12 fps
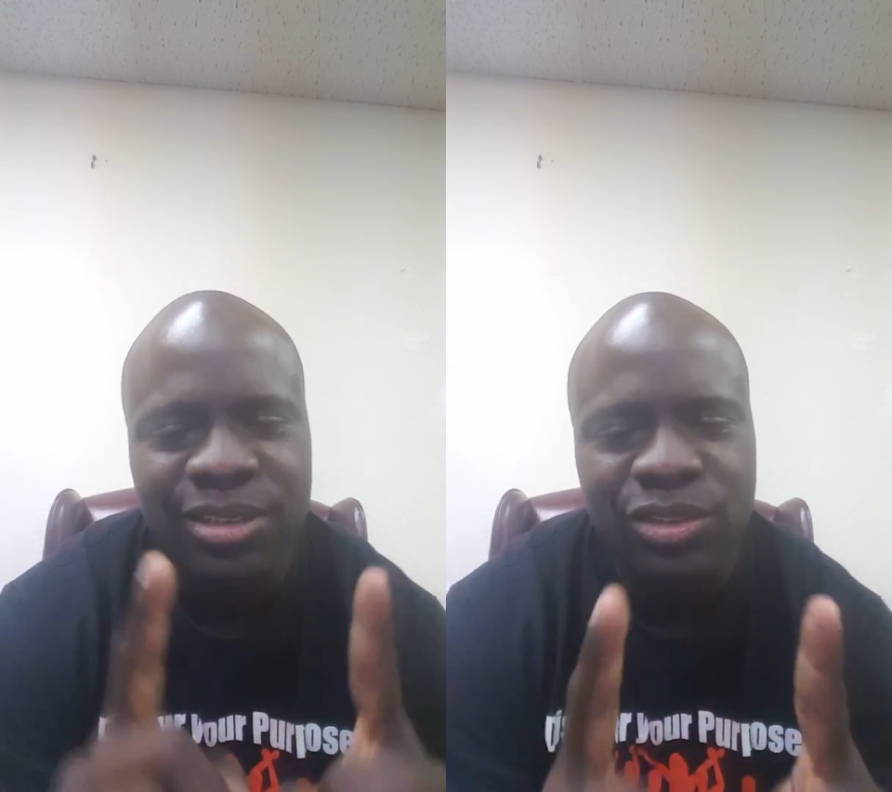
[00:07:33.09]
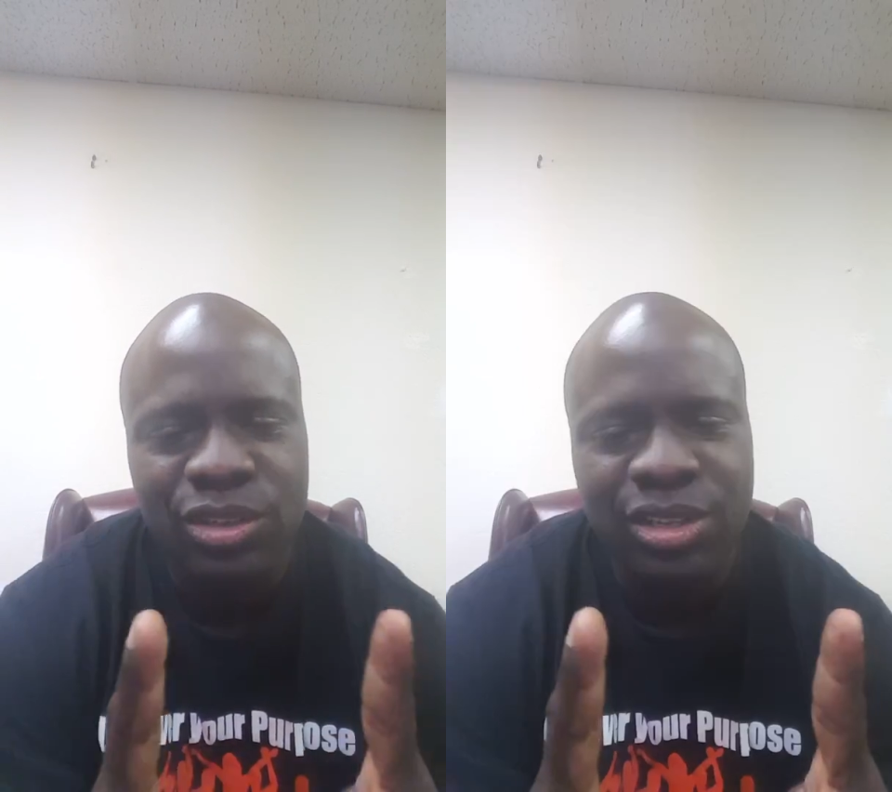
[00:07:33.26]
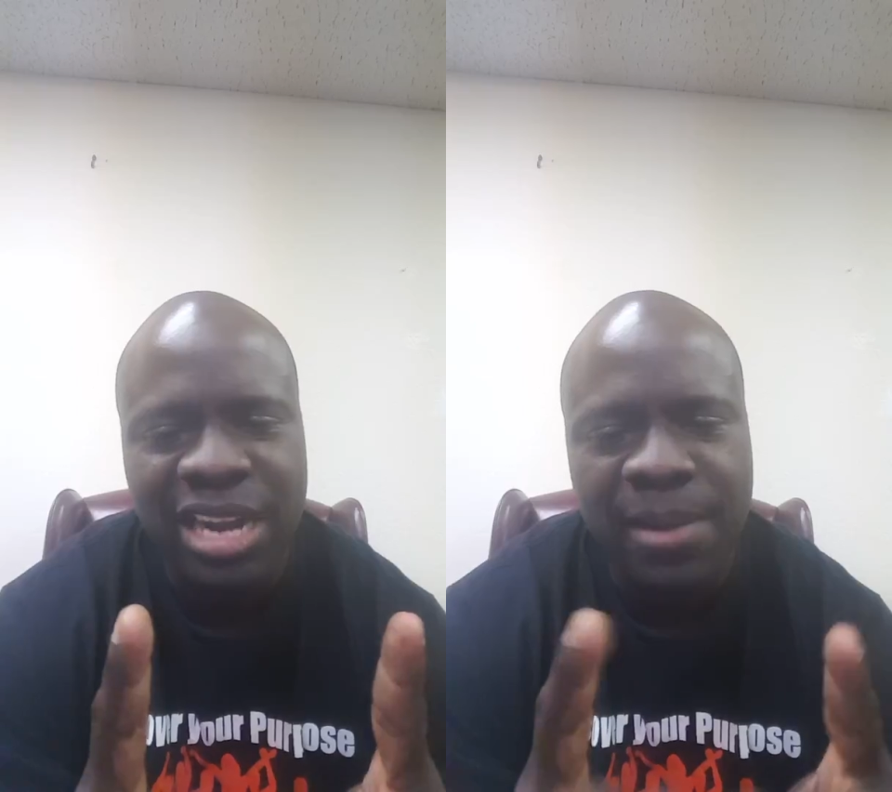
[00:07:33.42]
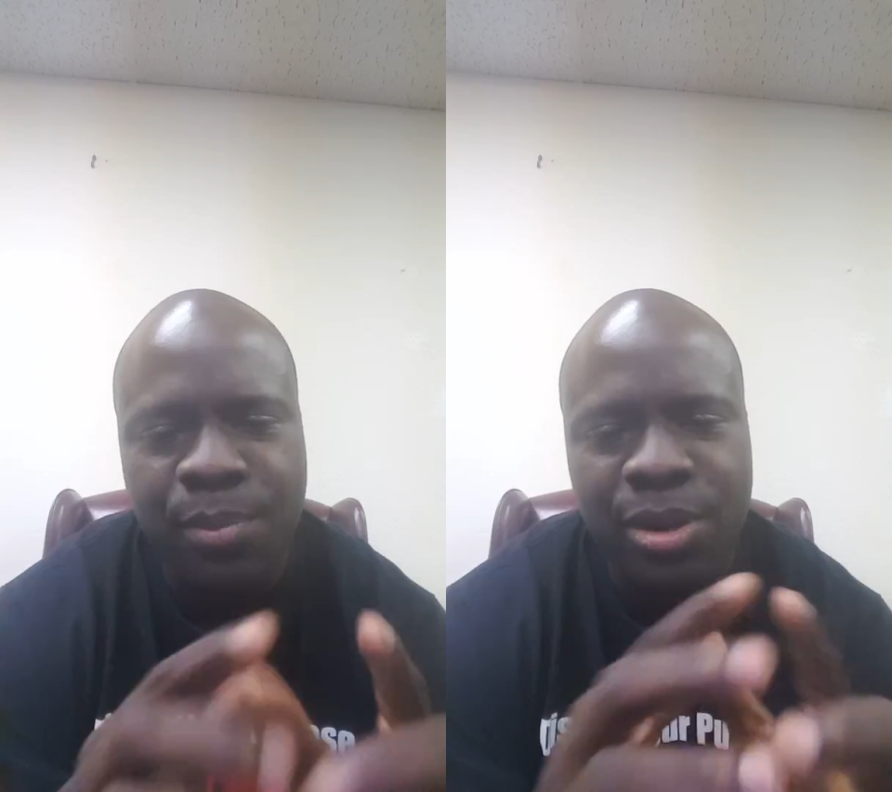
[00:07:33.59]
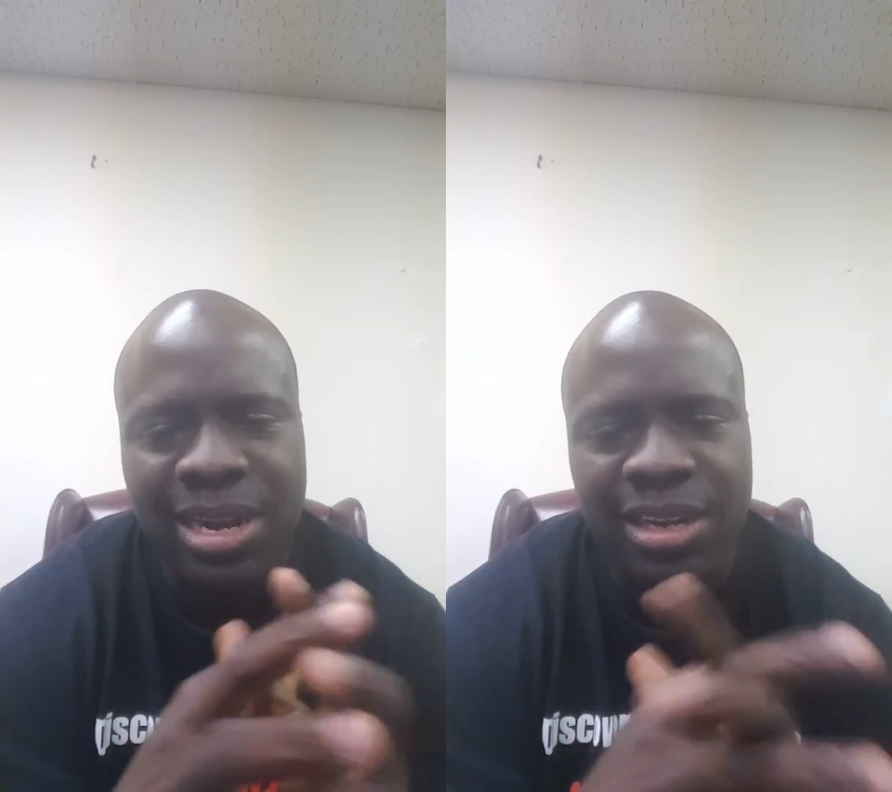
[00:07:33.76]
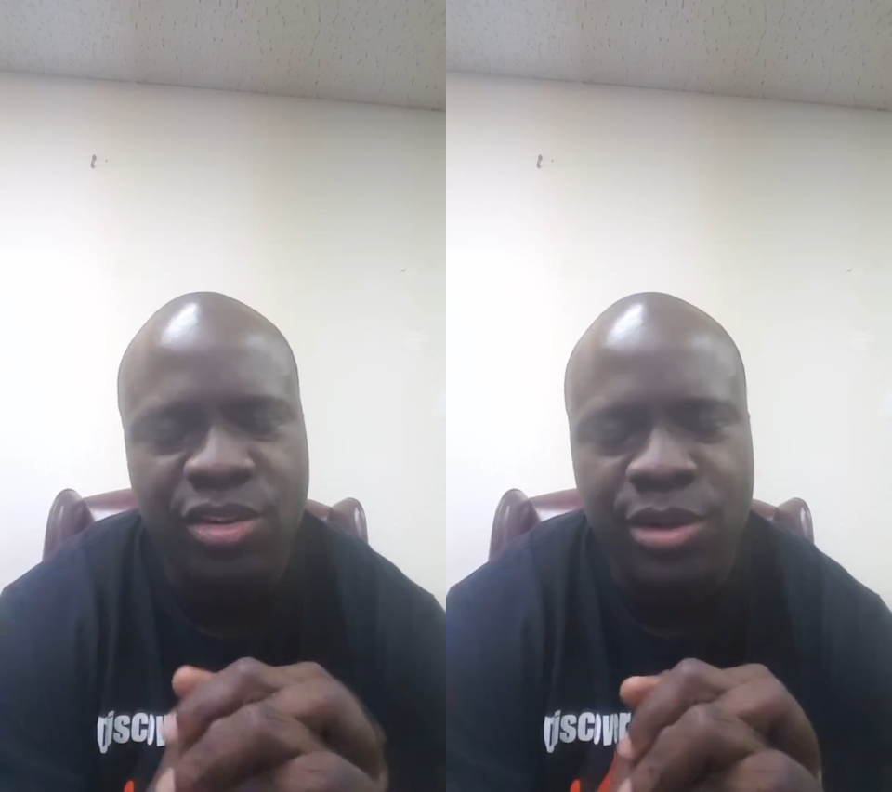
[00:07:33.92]
Today I pray,
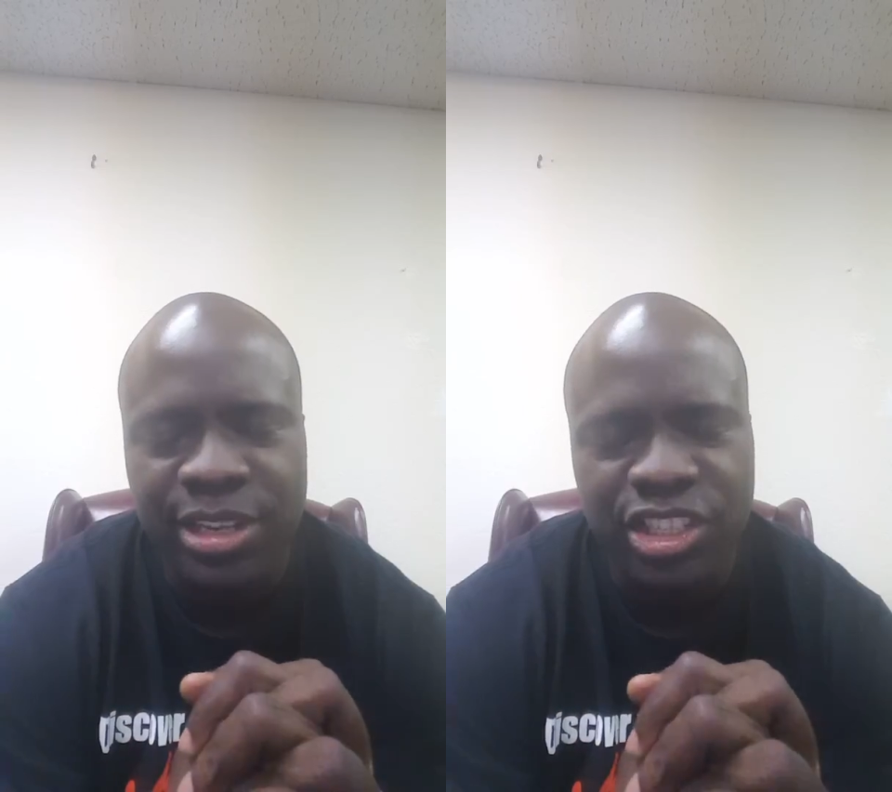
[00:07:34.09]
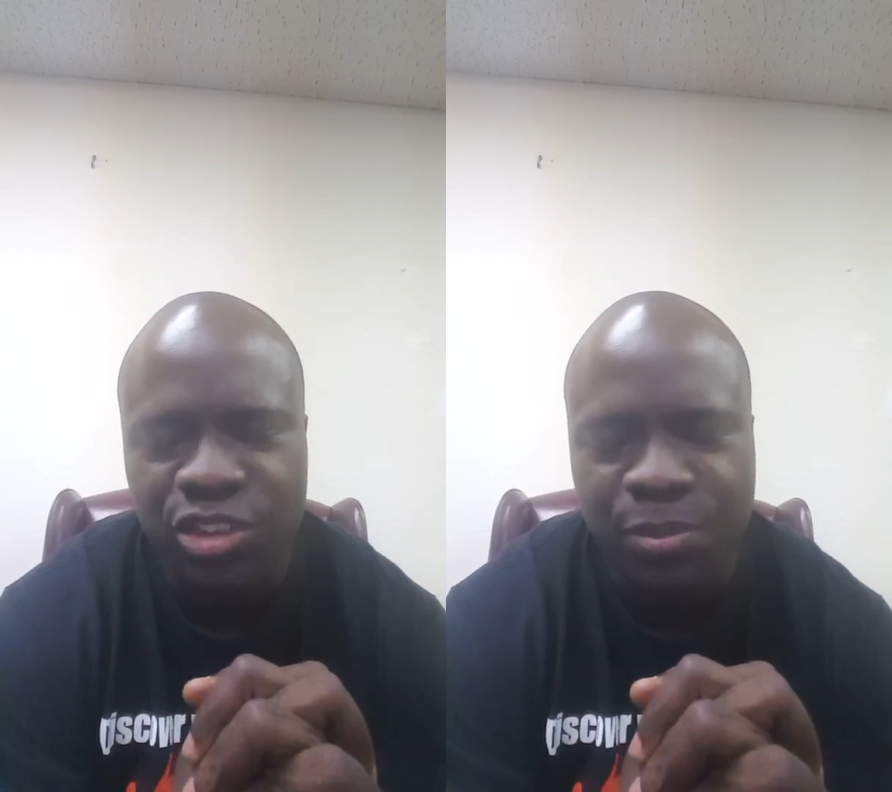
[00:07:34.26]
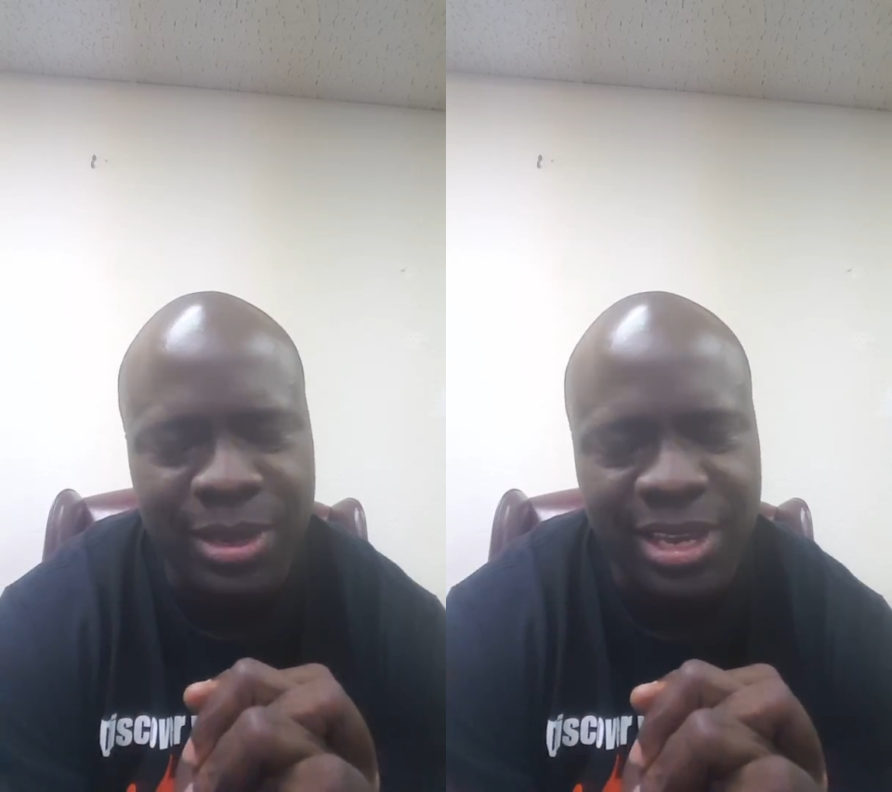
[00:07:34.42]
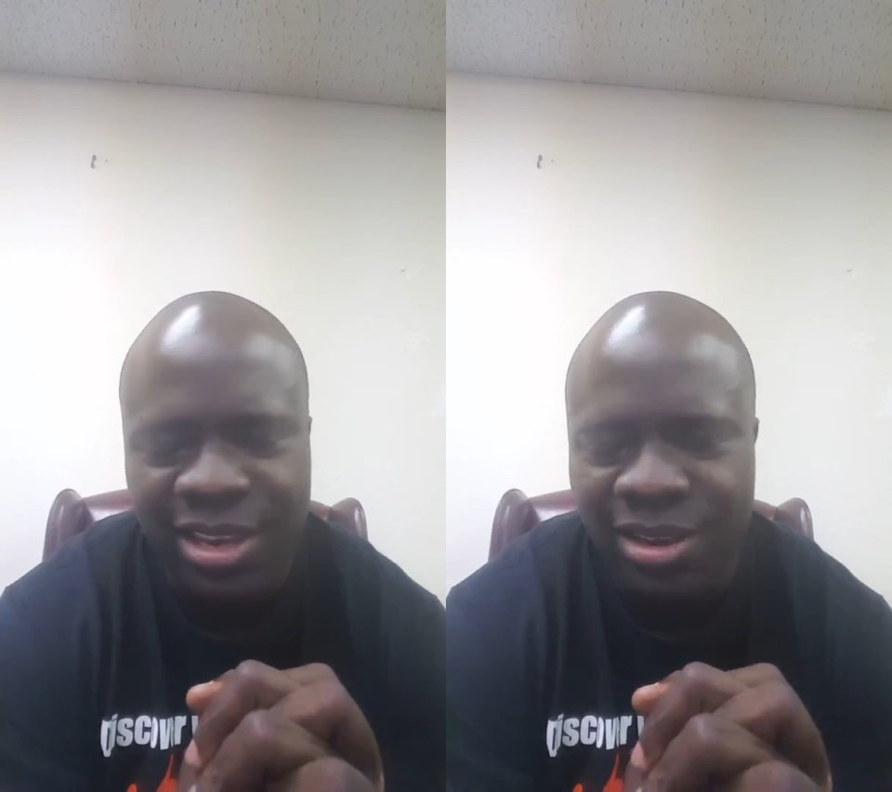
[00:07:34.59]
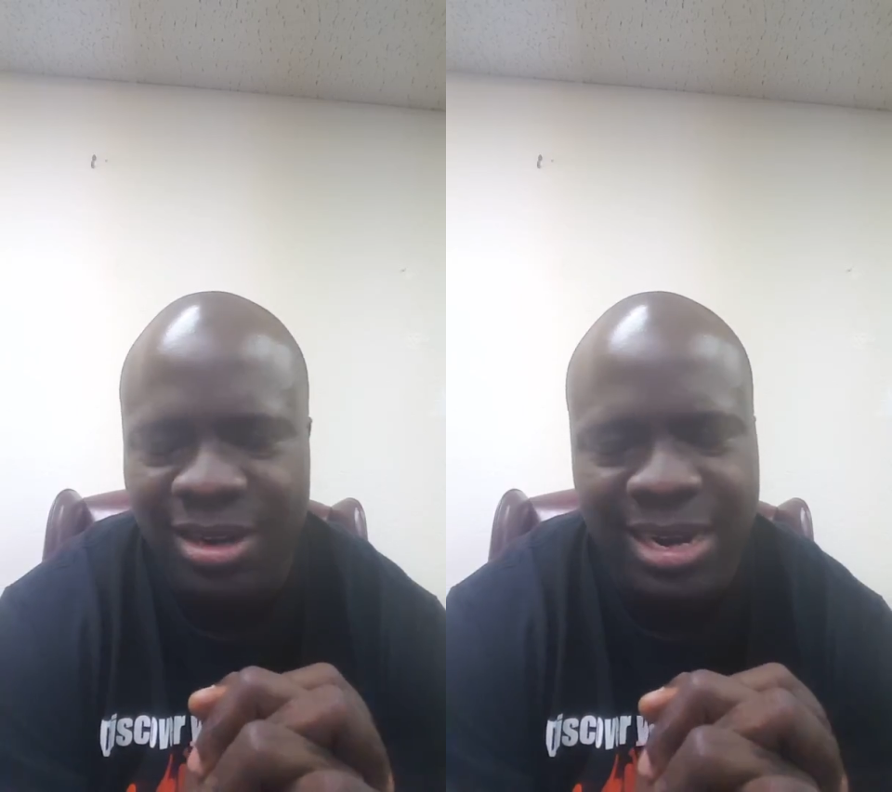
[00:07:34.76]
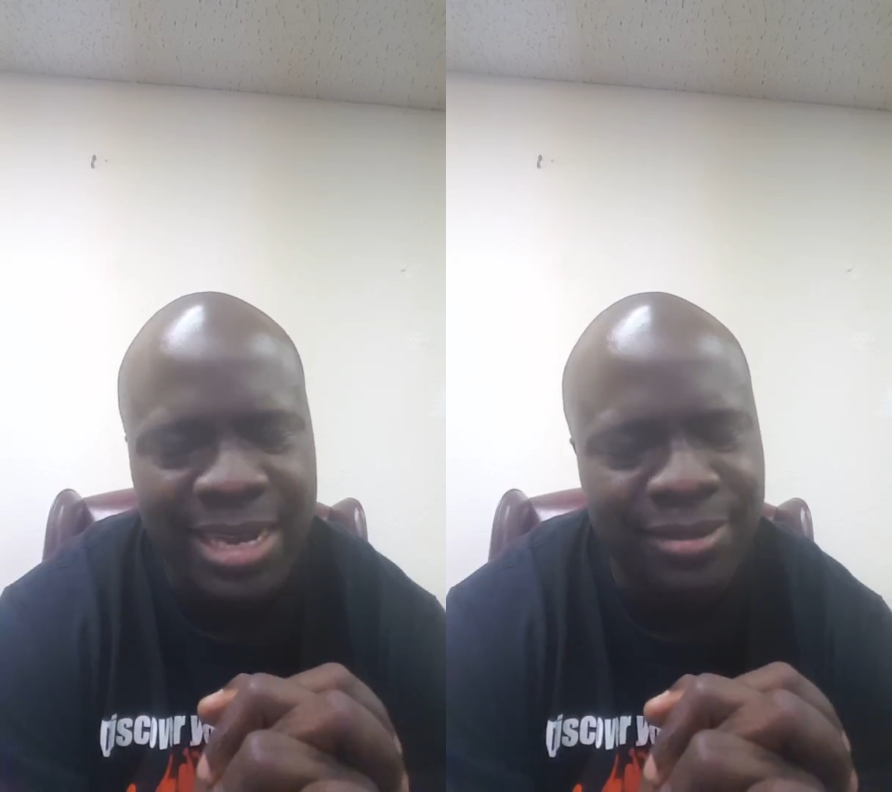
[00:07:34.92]
let grace speak in
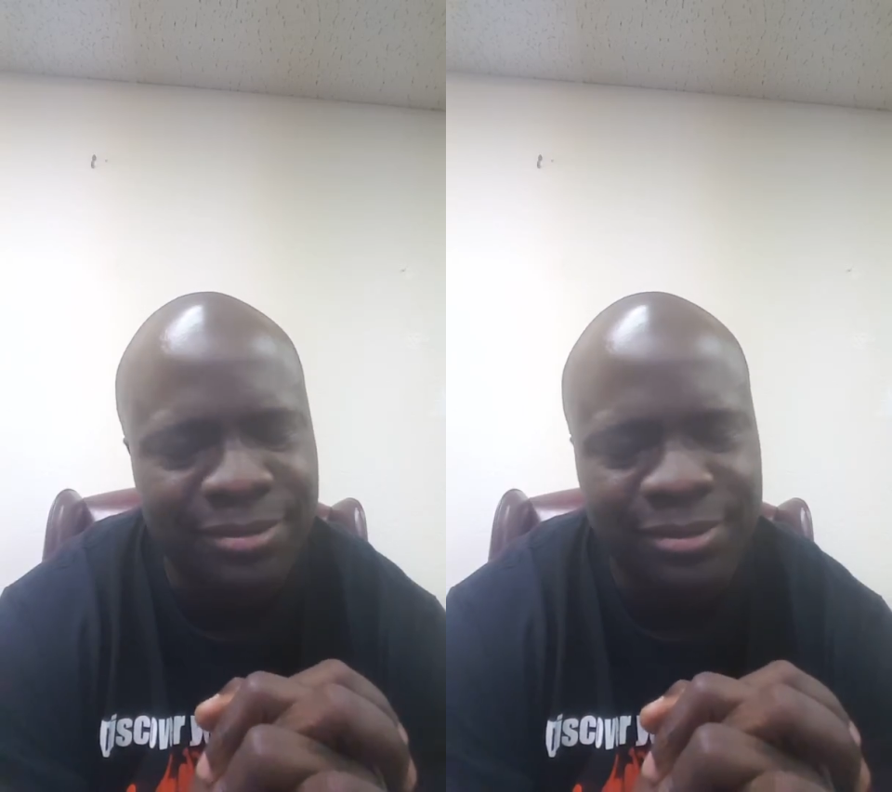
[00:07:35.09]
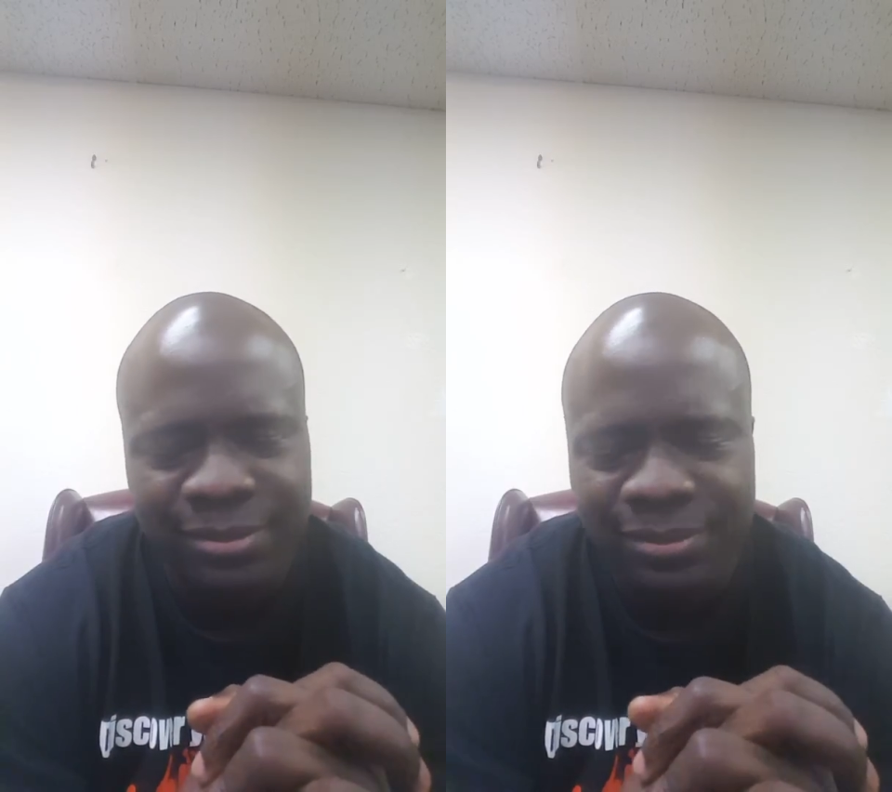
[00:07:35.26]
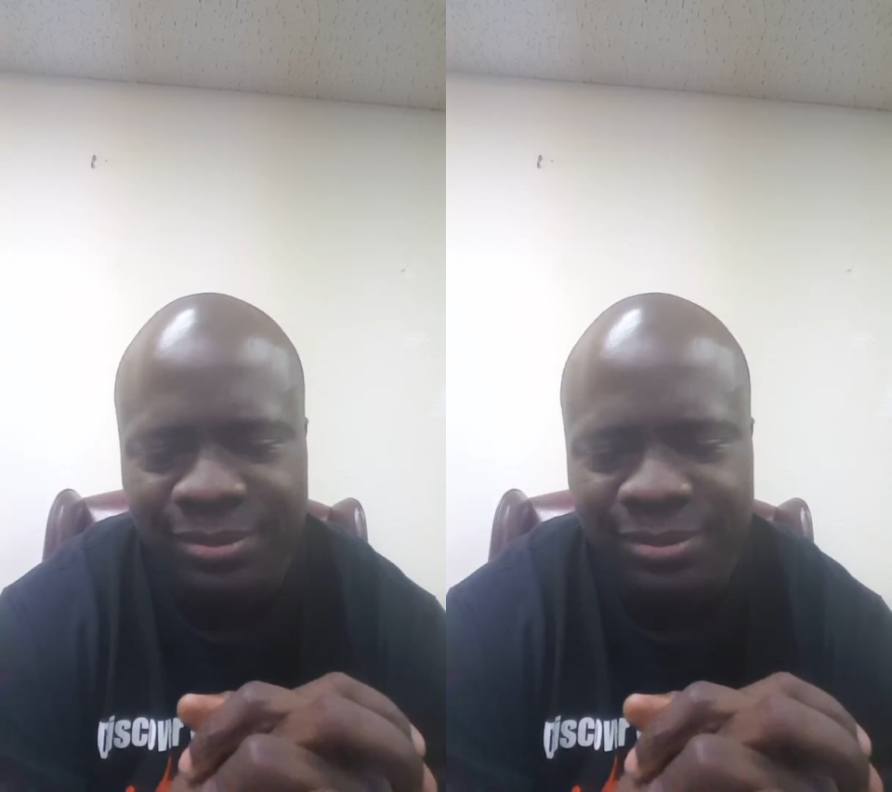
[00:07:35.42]
your life.